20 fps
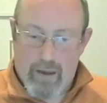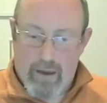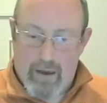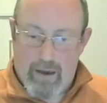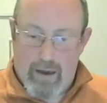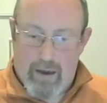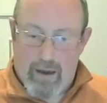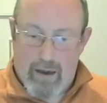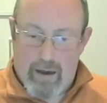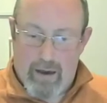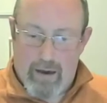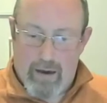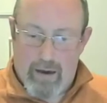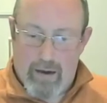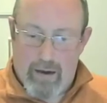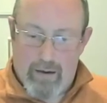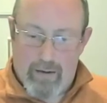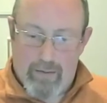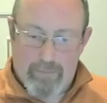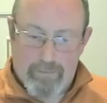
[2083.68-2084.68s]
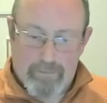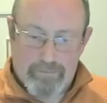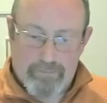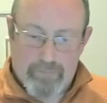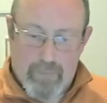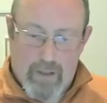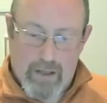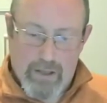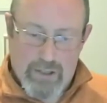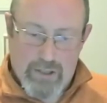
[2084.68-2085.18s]

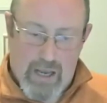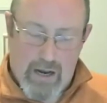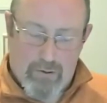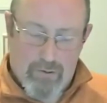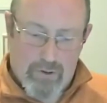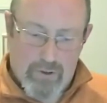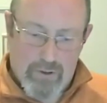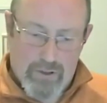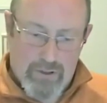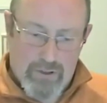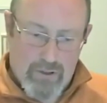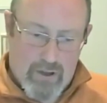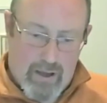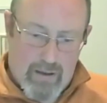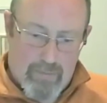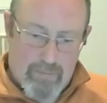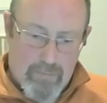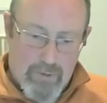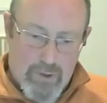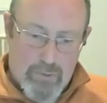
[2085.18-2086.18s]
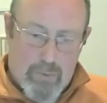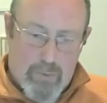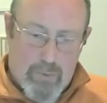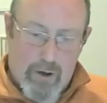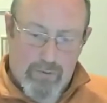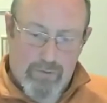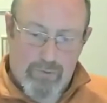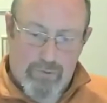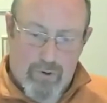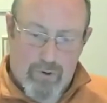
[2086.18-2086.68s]
a sacred
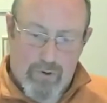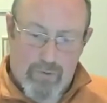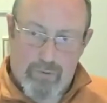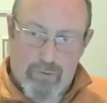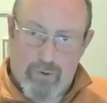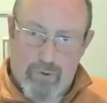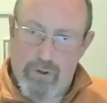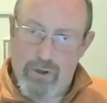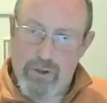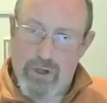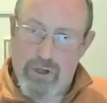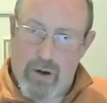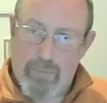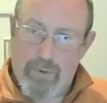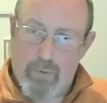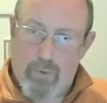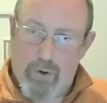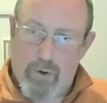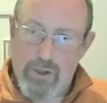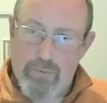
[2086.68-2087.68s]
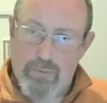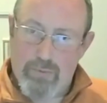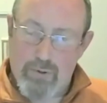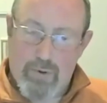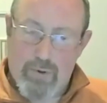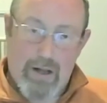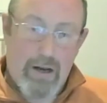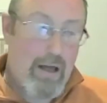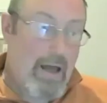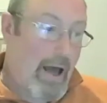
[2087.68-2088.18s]
spot for the serpent worship as
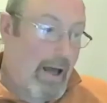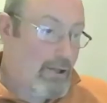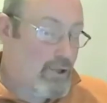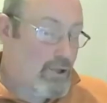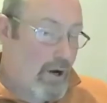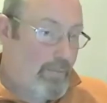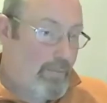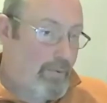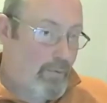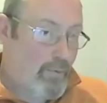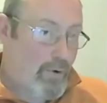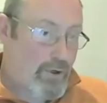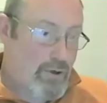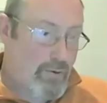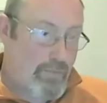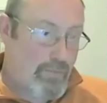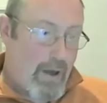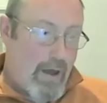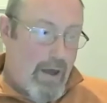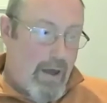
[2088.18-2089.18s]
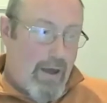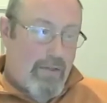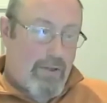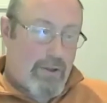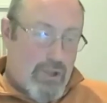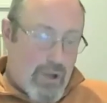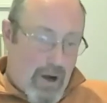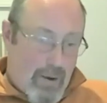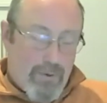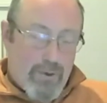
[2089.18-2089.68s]
well. And serpent worship, the
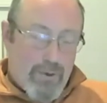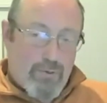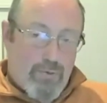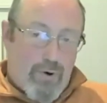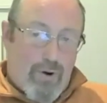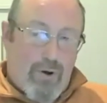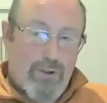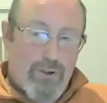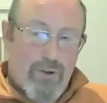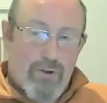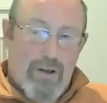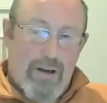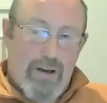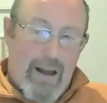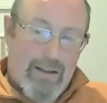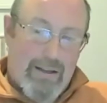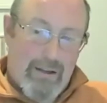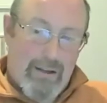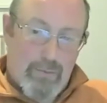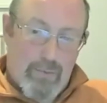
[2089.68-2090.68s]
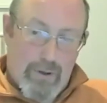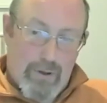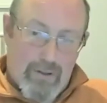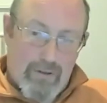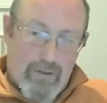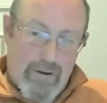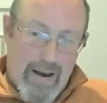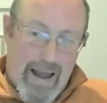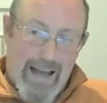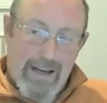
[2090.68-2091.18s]
serpents were also connected with
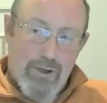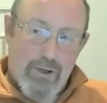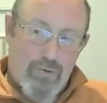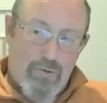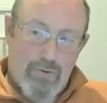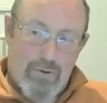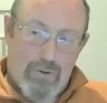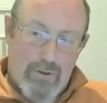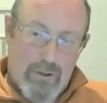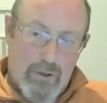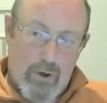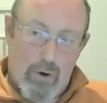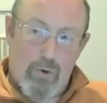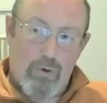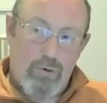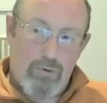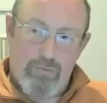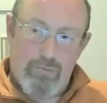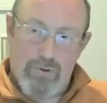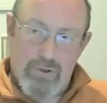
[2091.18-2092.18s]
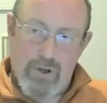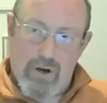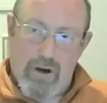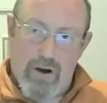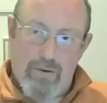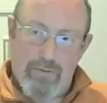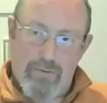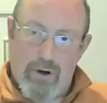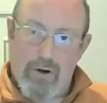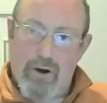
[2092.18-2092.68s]
natural gold
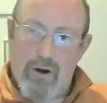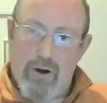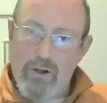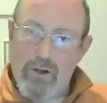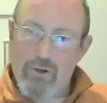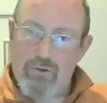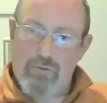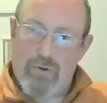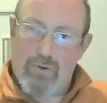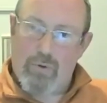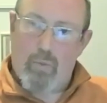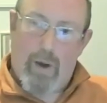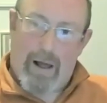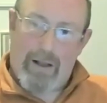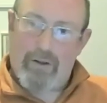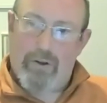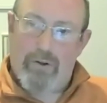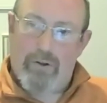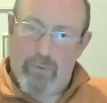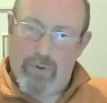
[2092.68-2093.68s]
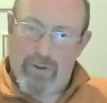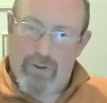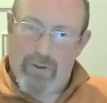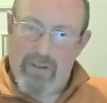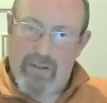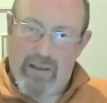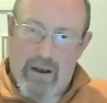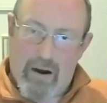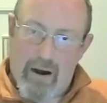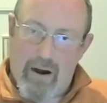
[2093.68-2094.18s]
reserves or natural wealth within
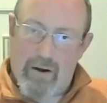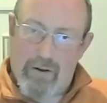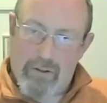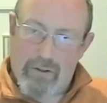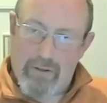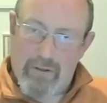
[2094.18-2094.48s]
the earth.